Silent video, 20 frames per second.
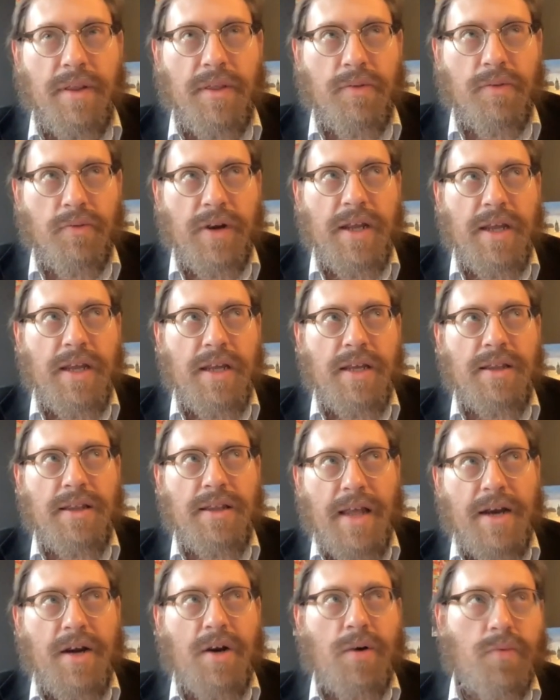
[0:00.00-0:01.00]
three
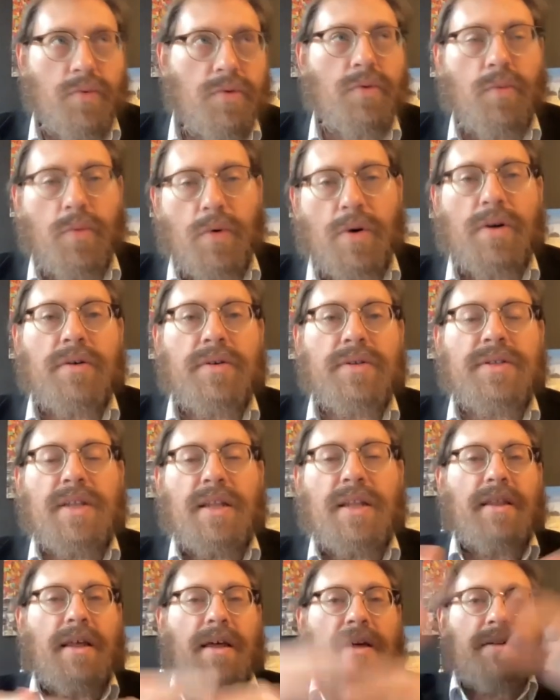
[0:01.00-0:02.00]
letter root words
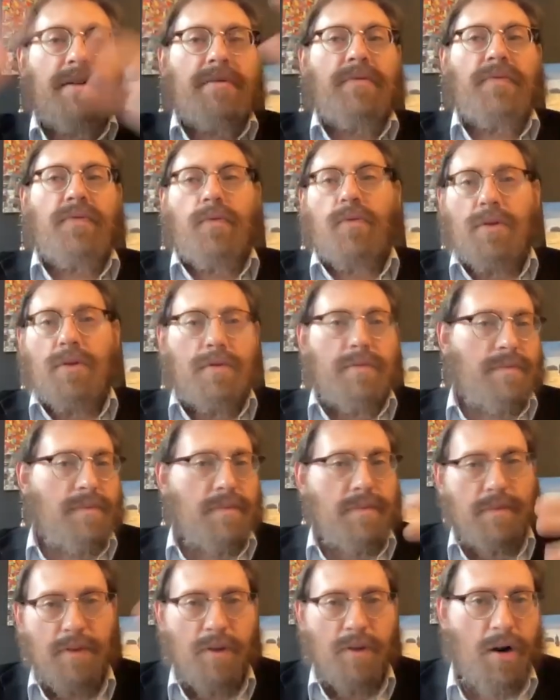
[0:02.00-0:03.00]
that then
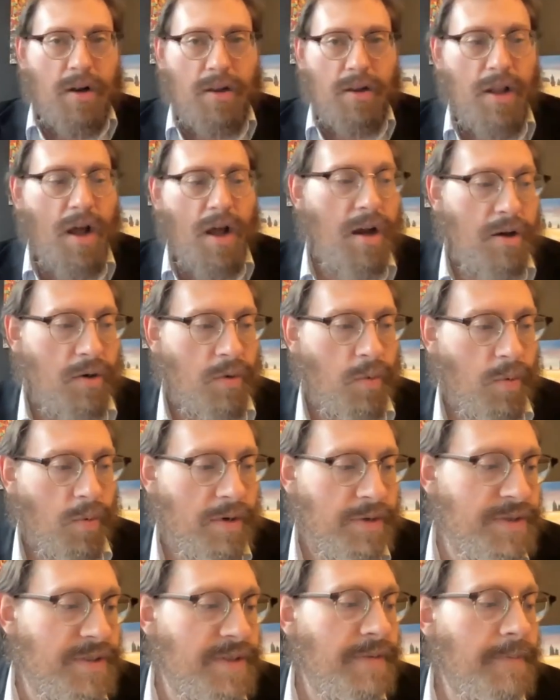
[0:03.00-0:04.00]
form lo- longer
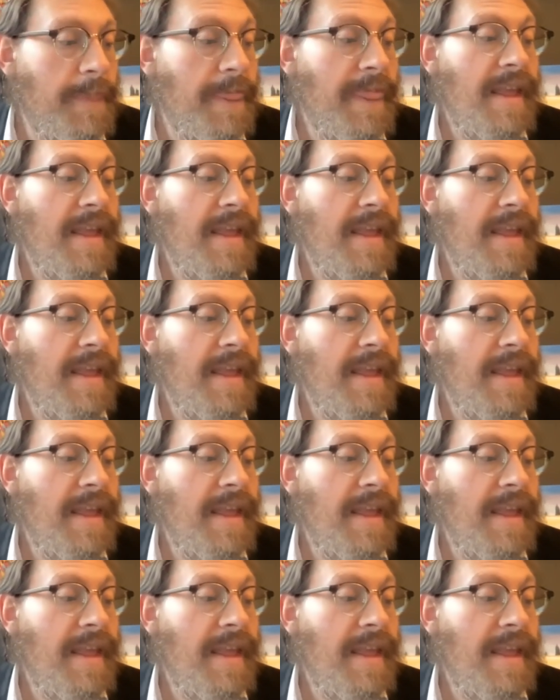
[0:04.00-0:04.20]
words.